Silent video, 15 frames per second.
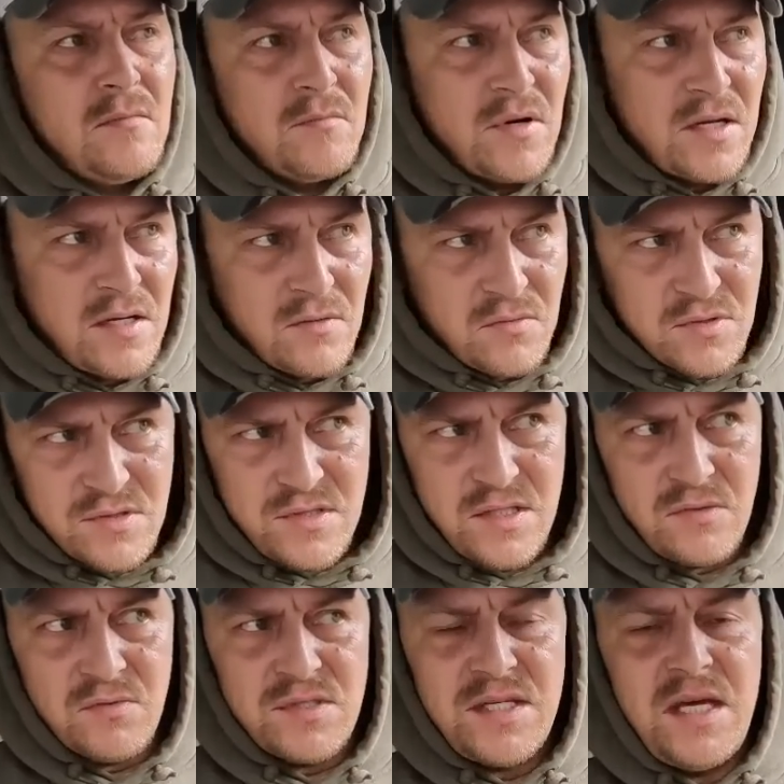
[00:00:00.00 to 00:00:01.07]
but it was
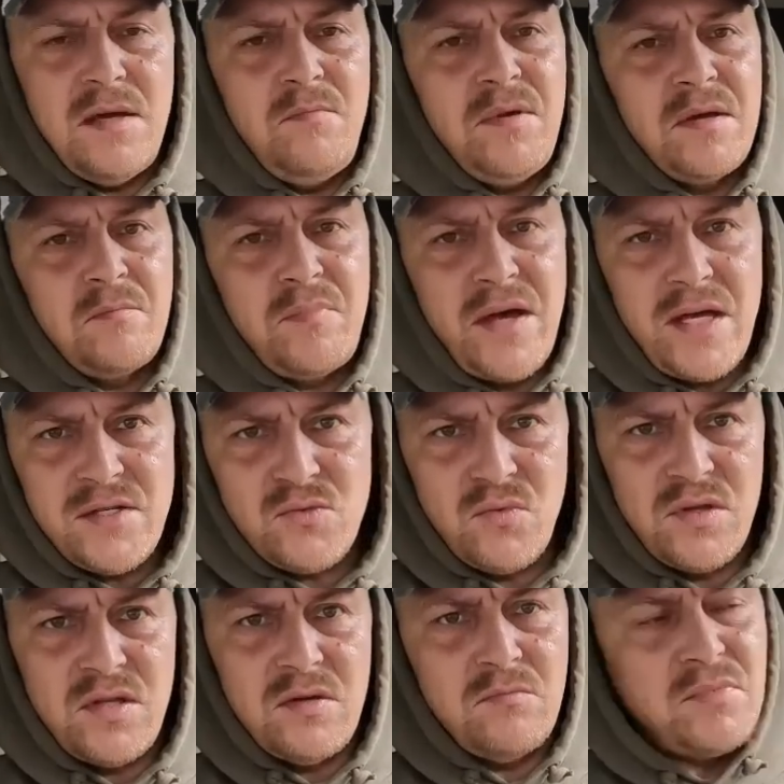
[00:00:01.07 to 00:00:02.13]
it was keeping pace
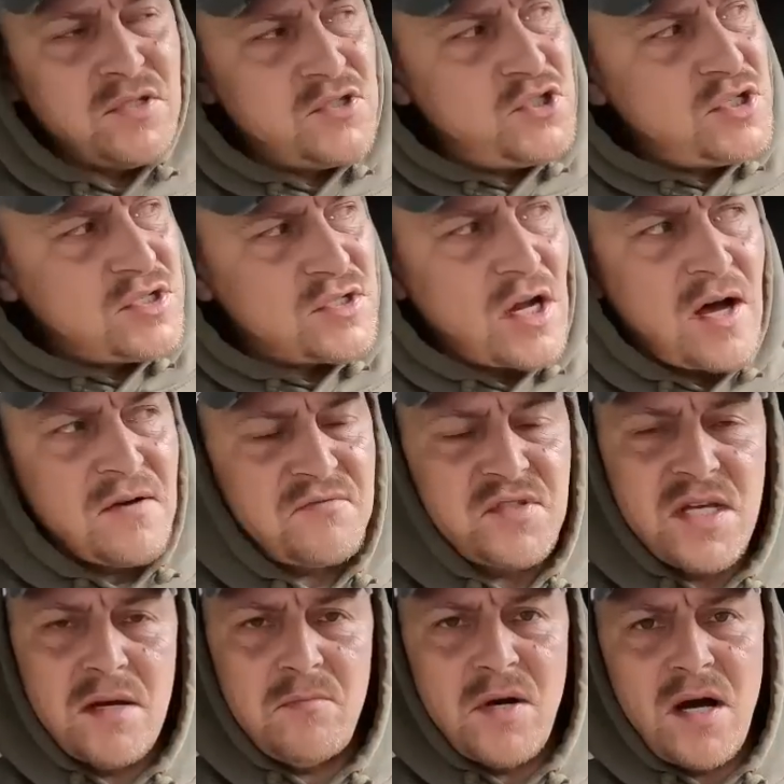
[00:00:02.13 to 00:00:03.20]
with him, but just
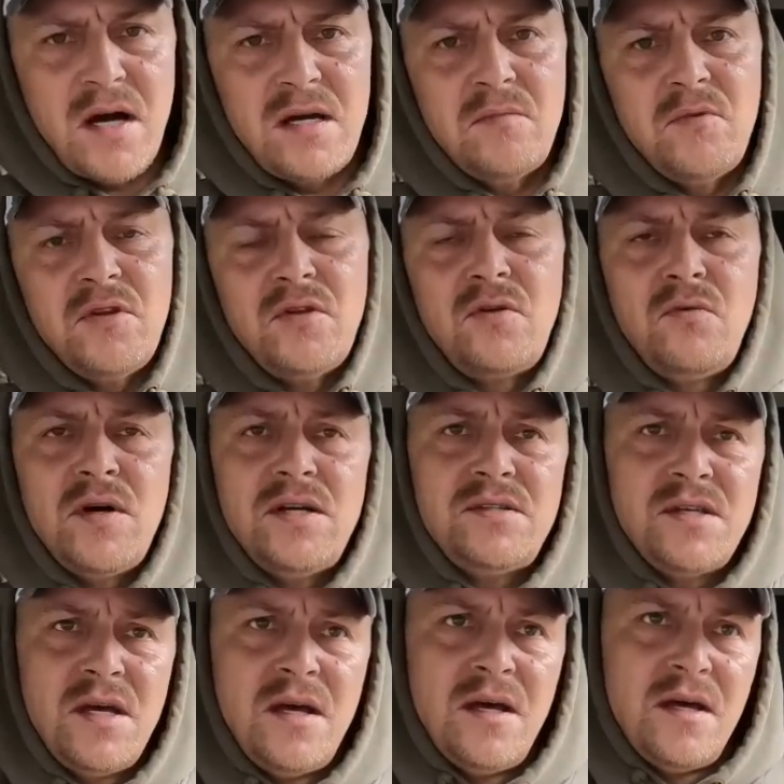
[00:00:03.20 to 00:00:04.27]
offset behind him a little ways.